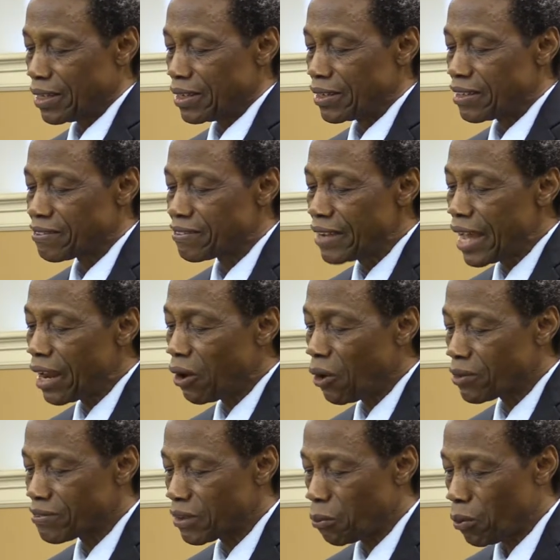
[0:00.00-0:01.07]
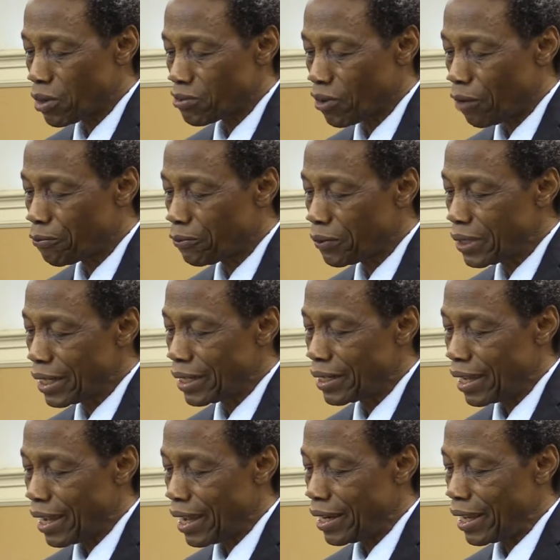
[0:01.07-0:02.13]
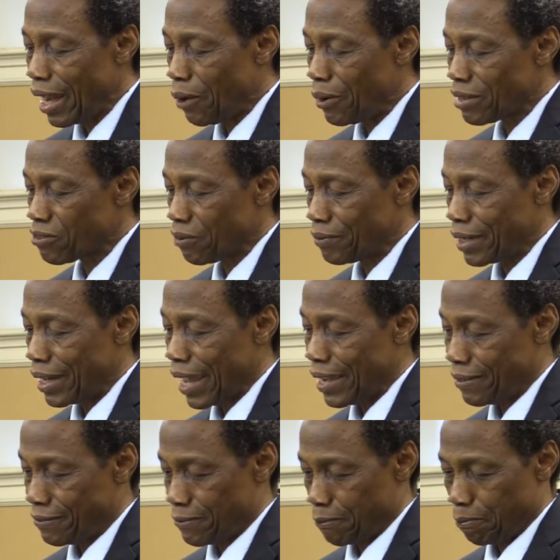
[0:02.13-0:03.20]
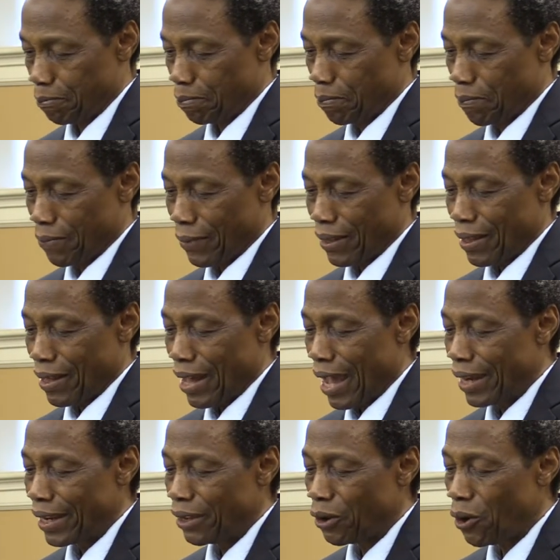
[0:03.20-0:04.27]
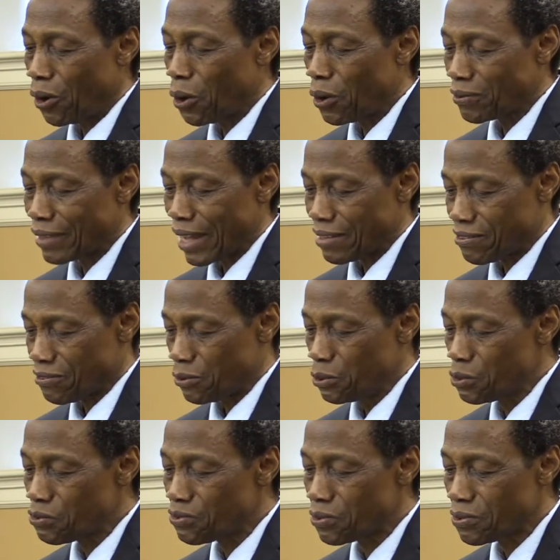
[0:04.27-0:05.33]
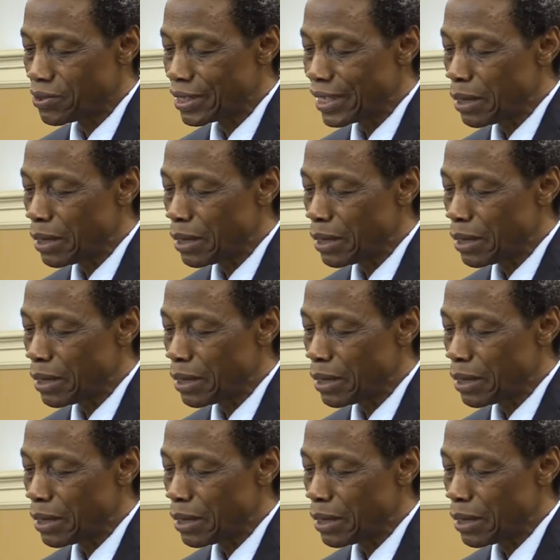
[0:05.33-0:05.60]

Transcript: The snail hunting was often in the early hours of the night, and the young hunters used